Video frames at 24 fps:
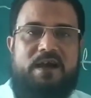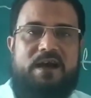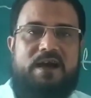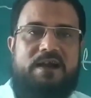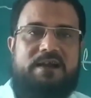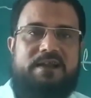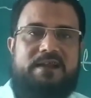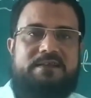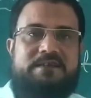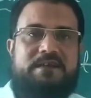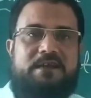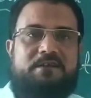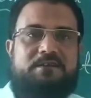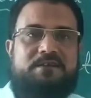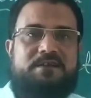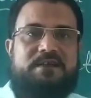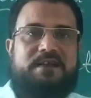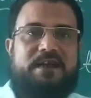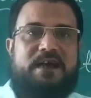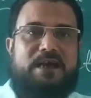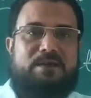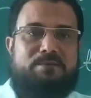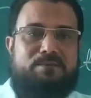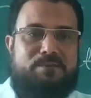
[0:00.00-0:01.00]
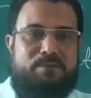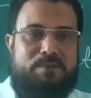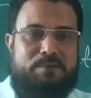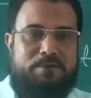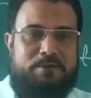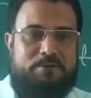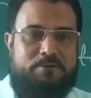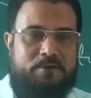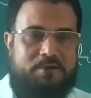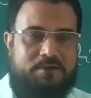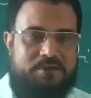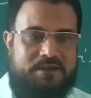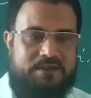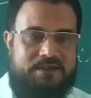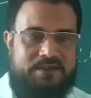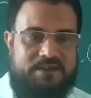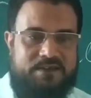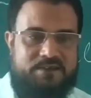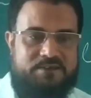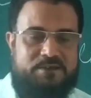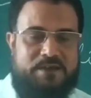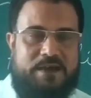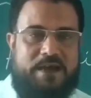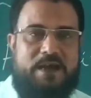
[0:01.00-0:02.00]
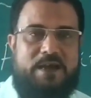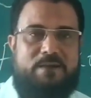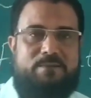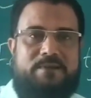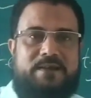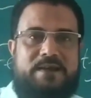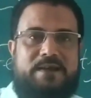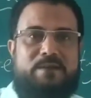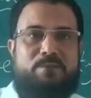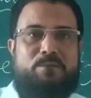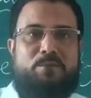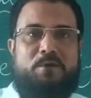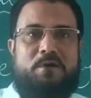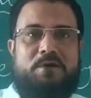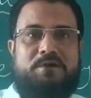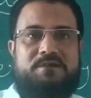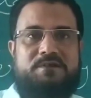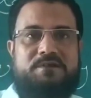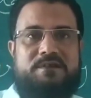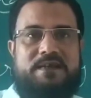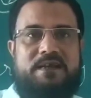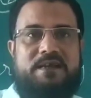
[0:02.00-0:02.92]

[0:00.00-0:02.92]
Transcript: earlier there was a time people thought that yes, I have 10 boys,